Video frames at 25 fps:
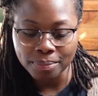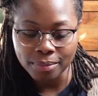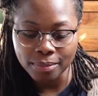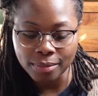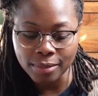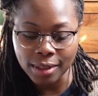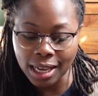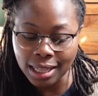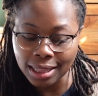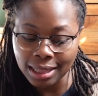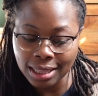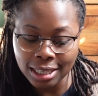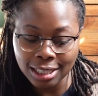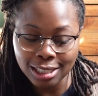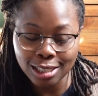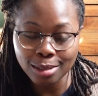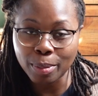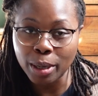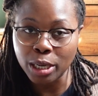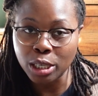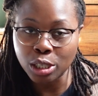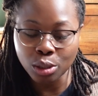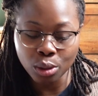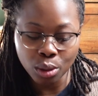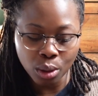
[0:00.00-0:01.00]
Nothing
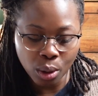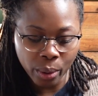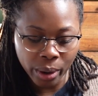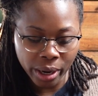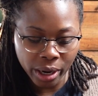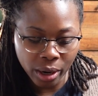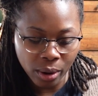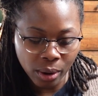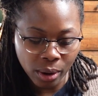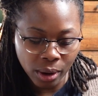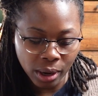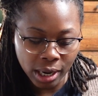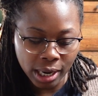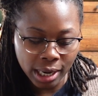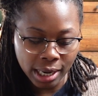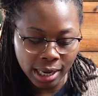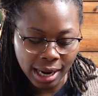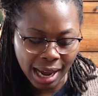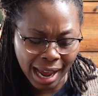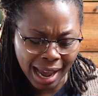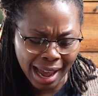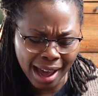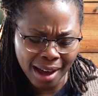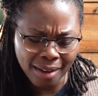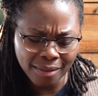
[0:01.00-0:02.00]
special going on.
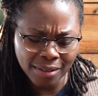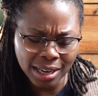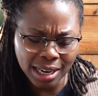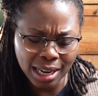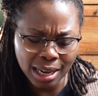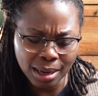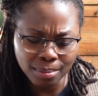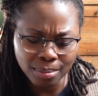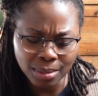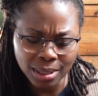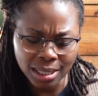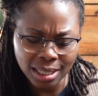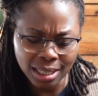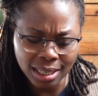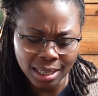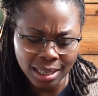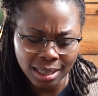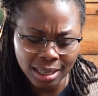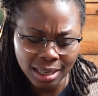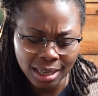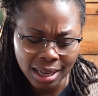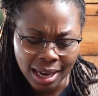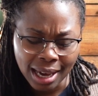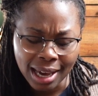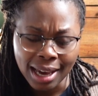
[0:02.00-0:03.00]
I have an
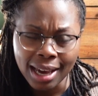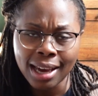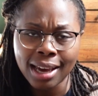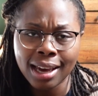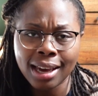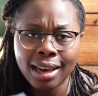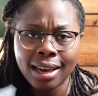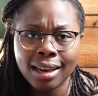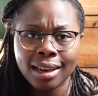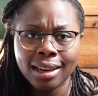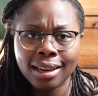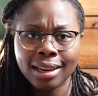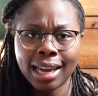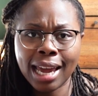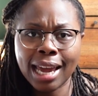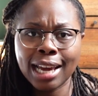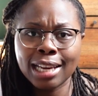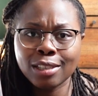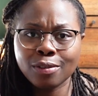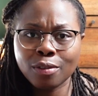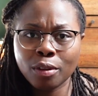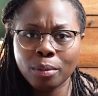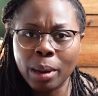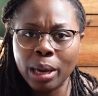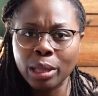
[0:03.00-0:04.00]
empty
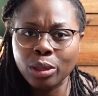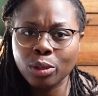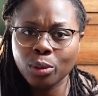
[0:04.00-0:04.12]
case for my